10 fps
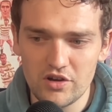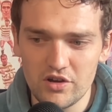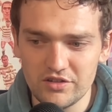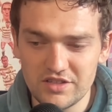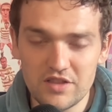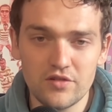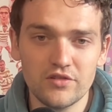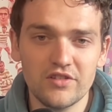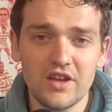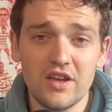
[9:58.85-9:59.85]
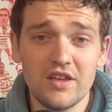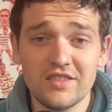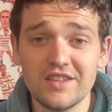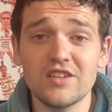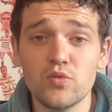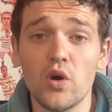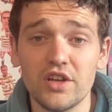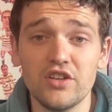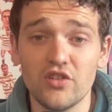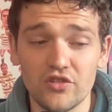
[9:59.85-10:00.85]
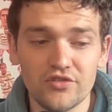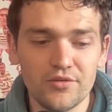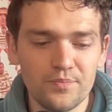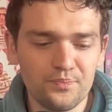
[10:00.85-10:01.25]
on his ethos. This is what he does.